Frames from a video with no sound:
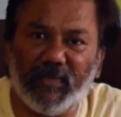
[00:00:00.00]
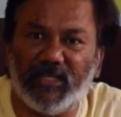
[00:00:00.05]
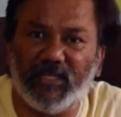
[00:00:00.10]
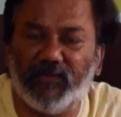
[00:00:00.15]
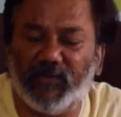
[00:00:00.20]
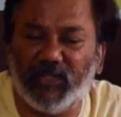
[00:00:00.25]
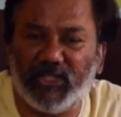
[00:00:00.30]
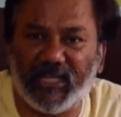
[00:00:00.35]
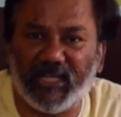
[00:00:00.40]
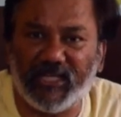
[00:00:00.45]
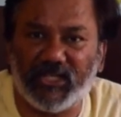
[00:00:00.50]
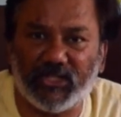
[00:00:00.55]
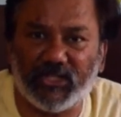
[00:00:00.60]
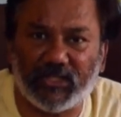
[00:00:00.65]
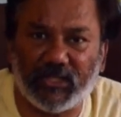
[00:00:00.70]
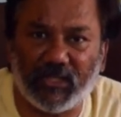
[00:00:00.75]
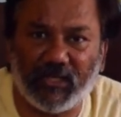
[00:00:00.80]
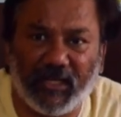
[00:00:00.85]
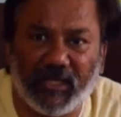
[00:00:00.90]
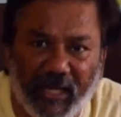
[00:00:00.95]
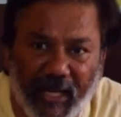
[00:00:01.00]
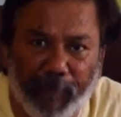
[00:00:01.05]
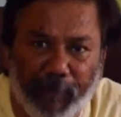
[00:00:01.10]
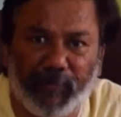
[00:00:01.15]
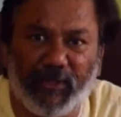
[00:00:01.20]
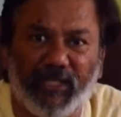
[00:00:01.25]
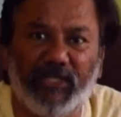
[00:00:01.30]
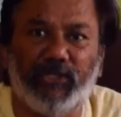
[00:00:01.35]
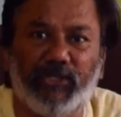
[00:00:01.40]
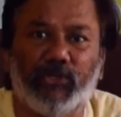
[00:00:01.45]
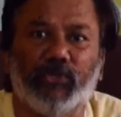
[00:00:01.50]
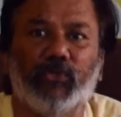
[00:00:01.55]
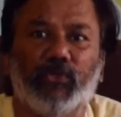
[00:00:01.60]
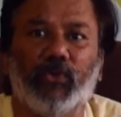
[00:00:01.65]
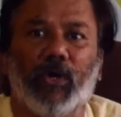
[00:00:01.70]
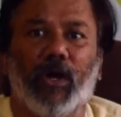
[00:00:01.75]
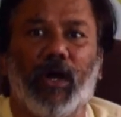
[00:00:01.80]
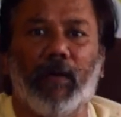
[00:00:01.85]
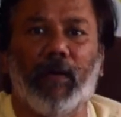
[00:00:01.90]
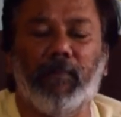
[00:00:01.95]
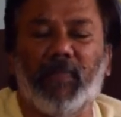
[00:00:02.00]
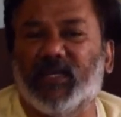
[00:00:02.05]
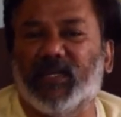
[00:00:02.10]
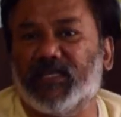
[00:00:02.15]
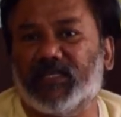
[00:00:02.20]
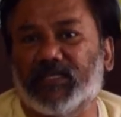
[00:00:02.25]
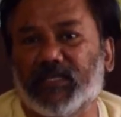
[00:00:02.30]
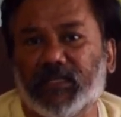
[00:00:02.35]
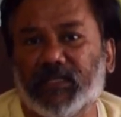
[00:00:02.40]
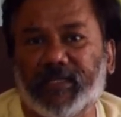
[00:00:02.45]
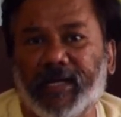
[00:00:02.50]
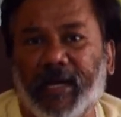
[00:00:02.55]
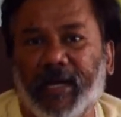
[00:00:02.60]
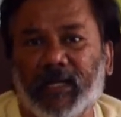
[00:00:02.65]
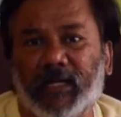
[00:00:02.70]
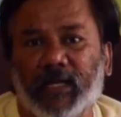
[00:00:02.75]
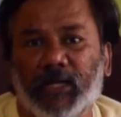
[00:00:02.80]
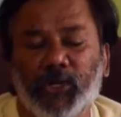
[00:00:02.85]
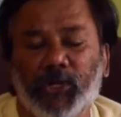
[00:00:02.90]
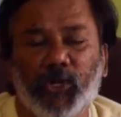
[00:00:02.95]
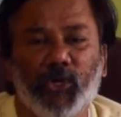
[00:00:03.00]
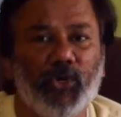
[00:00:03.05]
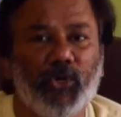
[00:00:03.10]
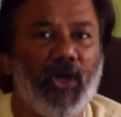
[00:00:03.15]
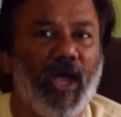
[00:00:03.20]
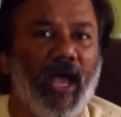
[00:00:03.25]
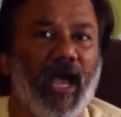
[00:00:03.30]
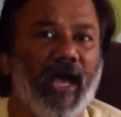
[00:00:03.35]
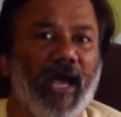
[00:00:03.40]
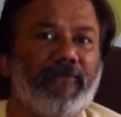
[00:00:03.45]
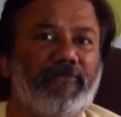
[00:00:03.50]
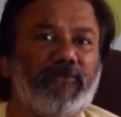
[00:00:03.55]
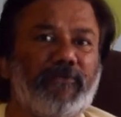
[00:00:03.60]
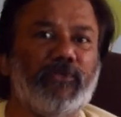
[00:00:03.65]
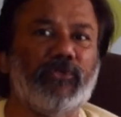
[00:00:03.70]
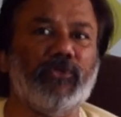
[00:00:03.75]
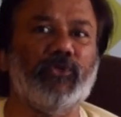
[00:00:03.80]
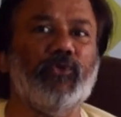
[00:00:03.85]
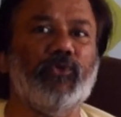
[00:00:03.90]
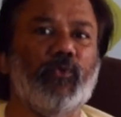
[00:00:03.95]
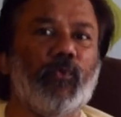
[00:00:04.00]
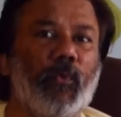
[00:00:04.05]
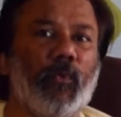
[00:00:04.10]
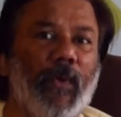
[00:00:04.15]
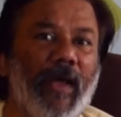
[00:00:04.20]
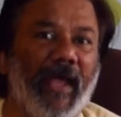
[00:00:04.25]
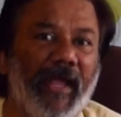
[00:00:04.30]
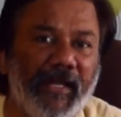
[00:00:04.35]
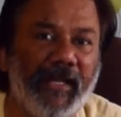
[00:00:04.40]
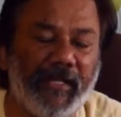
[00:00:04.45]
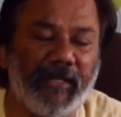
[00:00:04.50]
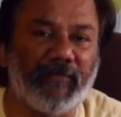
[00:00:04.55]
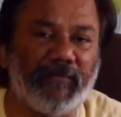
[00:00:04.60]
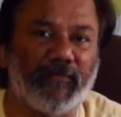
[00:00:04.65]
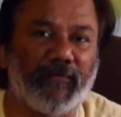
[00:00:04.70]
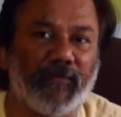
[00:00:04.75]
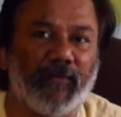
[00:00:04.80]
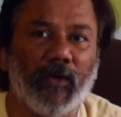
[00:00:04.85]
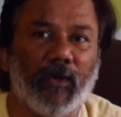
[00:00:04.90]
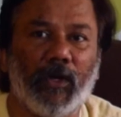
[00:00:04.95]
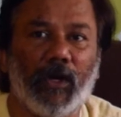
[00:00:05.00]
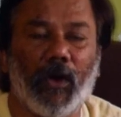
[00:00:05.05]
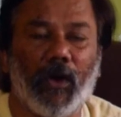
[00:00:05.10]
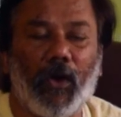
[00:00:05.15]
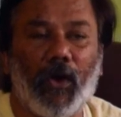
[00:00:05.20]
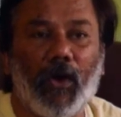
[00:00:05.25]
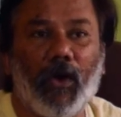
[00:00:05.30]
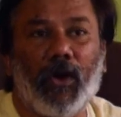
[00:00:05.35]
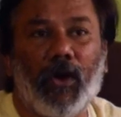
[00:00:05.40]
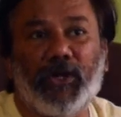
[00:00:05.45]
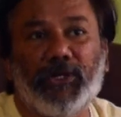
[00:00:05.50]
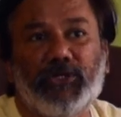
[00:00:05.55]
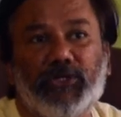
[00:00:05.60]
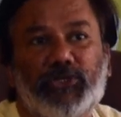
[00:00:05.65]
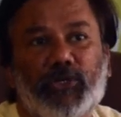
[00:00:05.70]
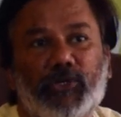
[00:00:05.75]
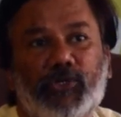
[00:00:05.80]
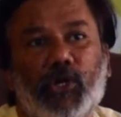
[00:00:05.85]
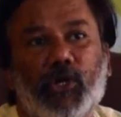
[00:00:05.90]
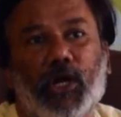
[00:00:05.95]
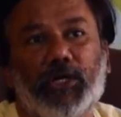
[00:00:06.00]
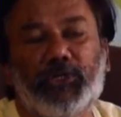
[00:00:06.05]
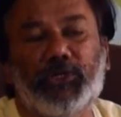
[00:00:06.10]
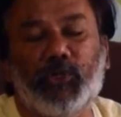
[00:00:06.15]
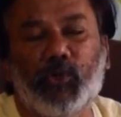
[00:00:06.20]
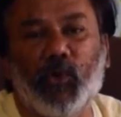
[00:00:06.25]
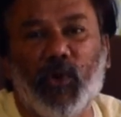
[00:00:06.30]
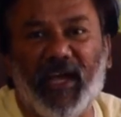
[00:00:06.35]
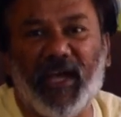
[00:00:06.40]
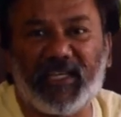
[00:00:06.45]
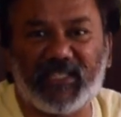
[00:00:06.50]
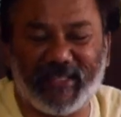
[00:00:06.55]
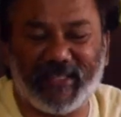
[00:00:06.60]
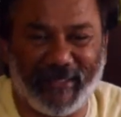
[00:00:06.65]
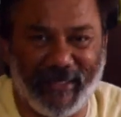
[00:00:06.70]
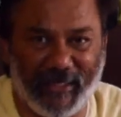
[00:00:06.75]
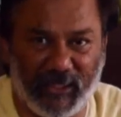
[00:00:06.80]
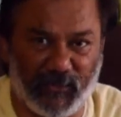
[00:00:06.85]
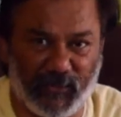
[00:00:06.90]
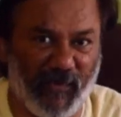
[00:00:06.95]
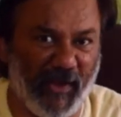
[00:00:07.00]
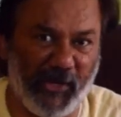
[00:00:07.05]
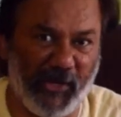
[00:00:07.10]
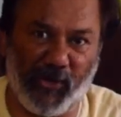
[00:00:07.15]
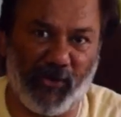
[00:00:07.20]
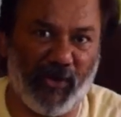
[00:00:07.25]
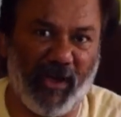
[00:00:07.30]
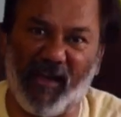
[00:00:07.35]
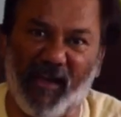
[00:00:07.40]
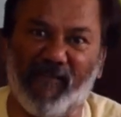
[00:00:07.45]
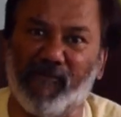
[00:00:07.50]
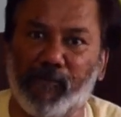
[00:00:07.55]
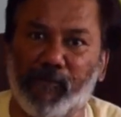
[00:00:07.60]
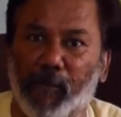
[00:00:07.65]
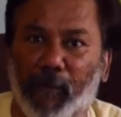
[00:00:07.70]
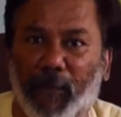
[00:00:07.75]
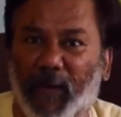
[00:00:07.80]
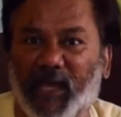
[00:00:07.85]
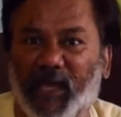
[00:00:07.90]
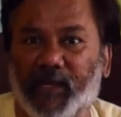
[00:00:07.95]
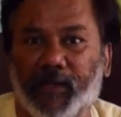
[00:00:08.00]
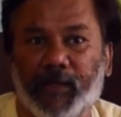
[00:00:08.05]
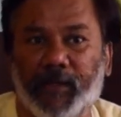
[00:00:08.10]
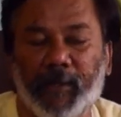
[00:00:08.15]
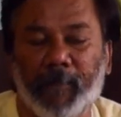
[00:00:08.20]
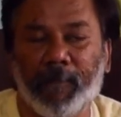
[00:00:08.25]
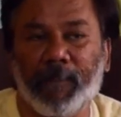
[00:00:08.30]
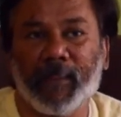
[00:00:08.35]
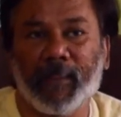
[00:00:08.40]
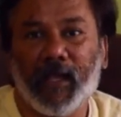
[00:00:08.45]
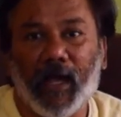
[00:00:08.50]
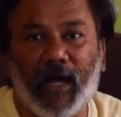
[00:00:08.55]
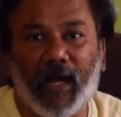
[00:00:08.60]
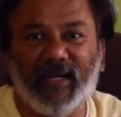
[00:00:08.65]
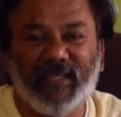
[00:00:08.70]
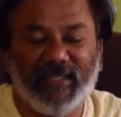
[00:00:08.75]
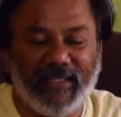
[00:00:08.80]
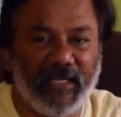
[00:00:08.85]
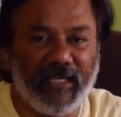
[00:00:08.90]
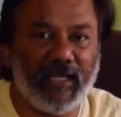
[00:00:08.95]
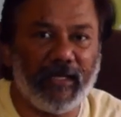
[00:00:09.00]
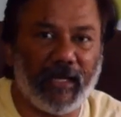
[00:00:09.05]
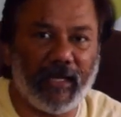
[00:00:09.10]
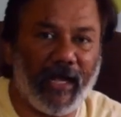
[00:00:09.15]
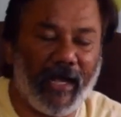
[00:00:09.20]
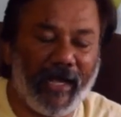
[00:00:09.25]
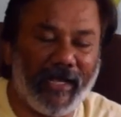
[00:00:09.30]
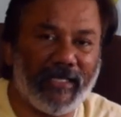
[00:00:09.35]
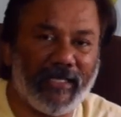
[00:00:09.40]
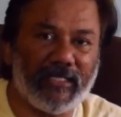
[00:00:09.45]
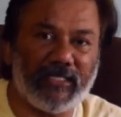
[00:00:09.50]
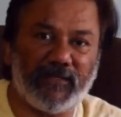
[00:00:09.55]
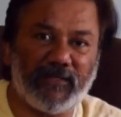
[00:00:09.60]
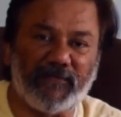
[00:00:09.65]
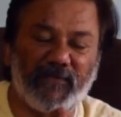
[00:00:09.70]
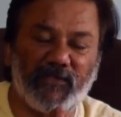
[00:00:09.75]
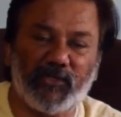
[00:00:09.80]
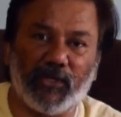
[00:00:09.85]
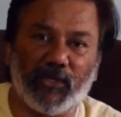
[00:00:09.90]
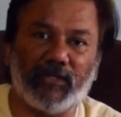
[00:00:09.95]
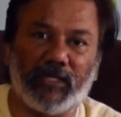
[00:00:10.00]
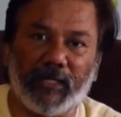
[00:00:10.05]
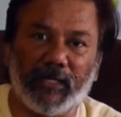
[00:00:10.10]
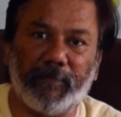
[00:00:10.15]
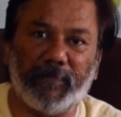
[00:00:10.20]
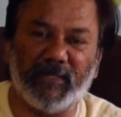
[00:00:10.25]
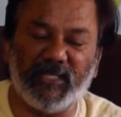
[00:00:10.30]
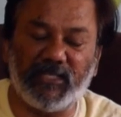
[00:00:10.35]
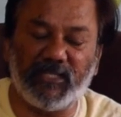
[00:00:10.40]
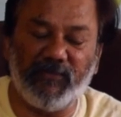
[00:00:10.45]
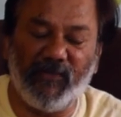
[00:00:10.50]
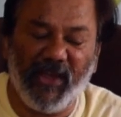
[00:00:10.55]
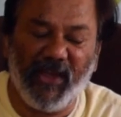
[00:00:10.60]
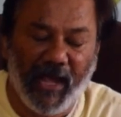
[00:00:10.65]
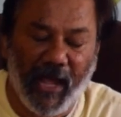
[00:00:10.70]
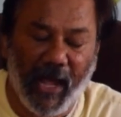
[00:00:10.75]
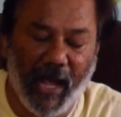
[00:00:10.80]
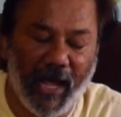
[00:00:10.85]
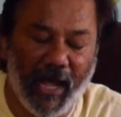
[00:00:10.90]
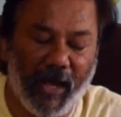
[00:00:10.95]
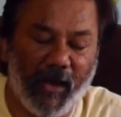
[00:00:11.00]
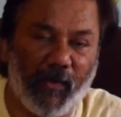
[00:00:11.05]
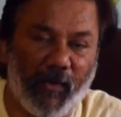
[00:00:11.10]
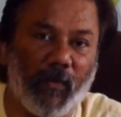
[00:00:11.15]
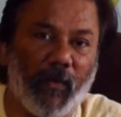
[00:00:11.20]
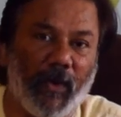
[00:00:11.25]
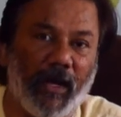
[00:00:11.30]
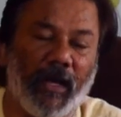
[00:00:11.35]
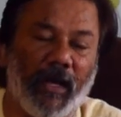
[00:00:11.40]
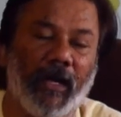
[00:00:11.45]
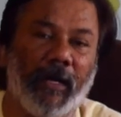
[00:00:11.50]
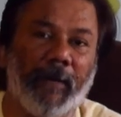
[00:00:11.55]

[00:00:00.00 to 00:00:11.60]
myth which has creeped into medicine, that you have to wait or you should not do exercise when you have pain. I think as physiotherapists, we have